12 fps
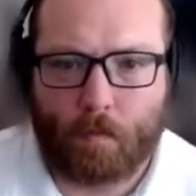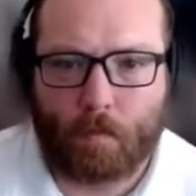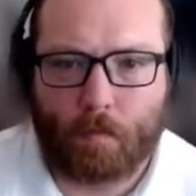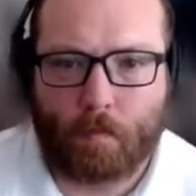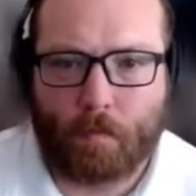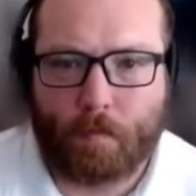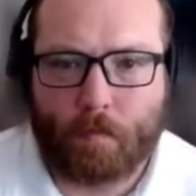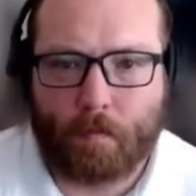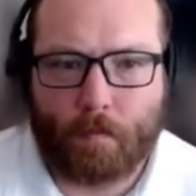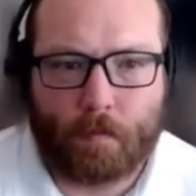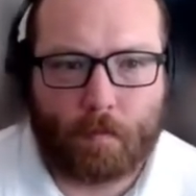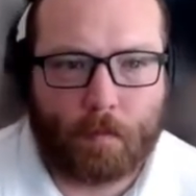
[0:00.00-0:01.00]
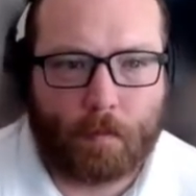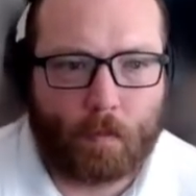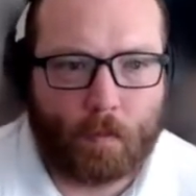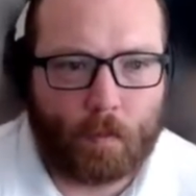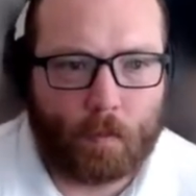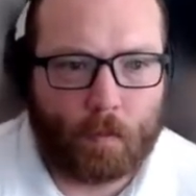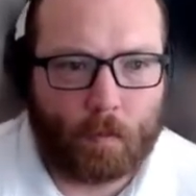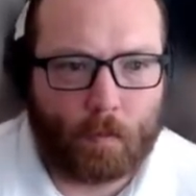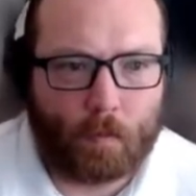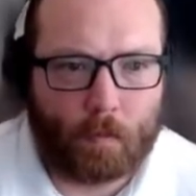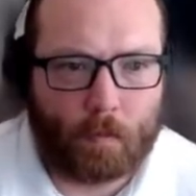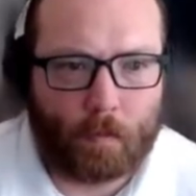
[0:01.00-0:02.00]

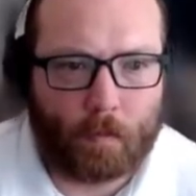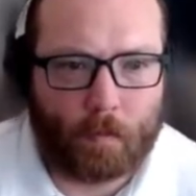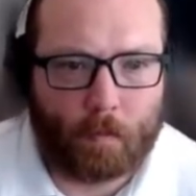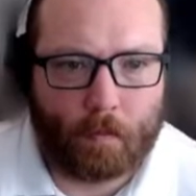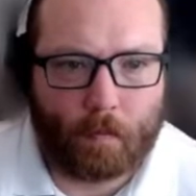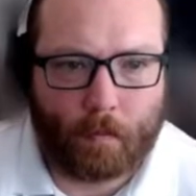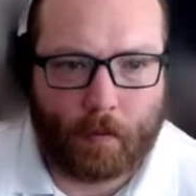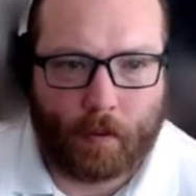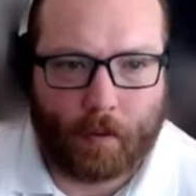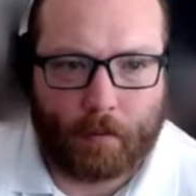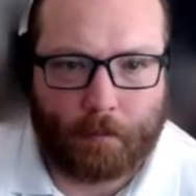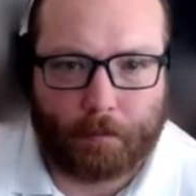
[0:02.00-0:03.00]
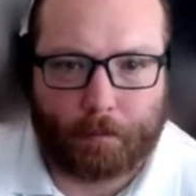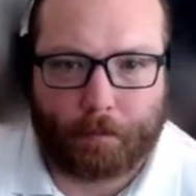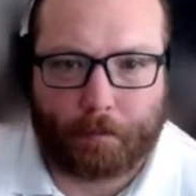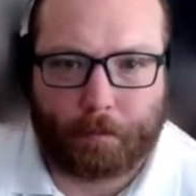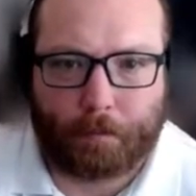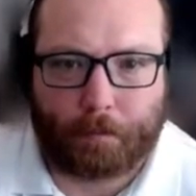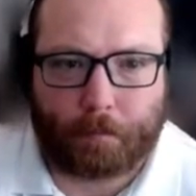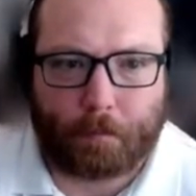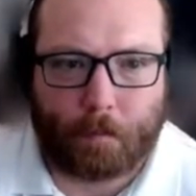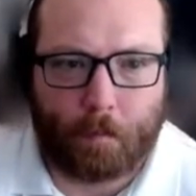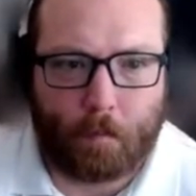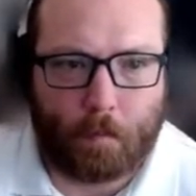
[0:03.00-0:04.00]

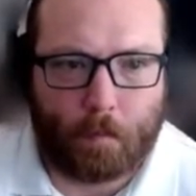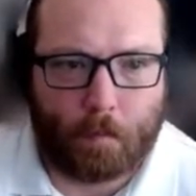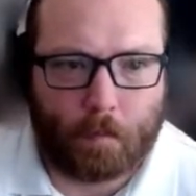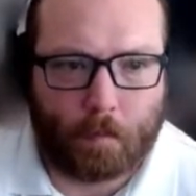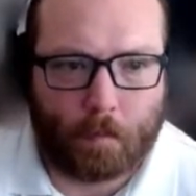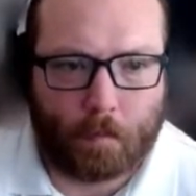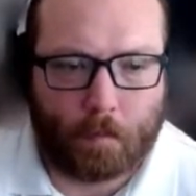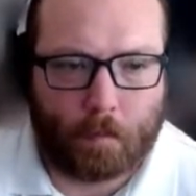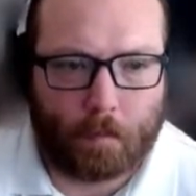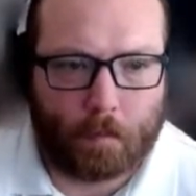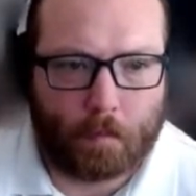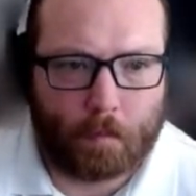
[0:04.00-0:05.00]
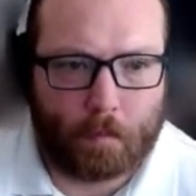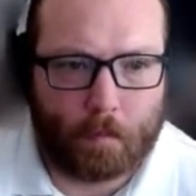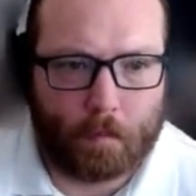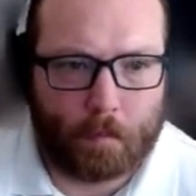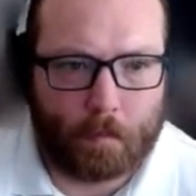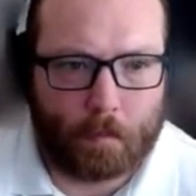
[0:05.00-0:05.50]
No words are spoken by the person on screen.